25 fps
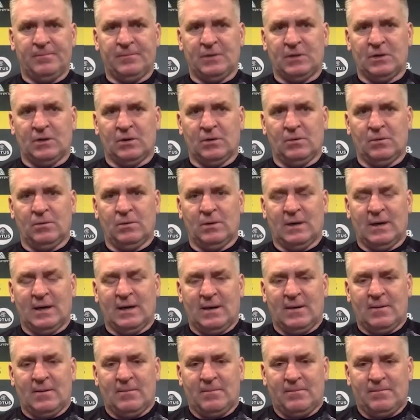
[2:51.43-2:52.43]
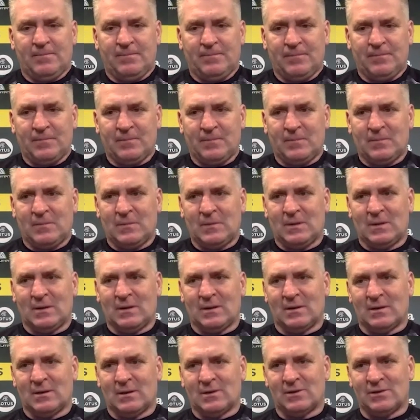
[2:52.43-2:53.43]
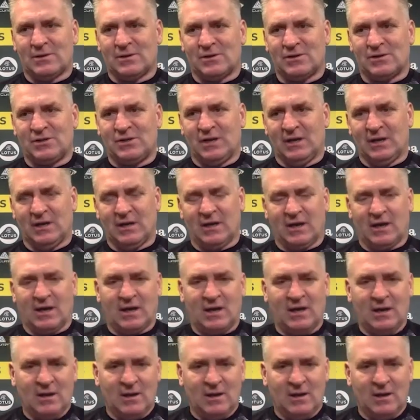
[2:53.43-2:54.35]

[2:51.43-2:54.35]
You know, there's still a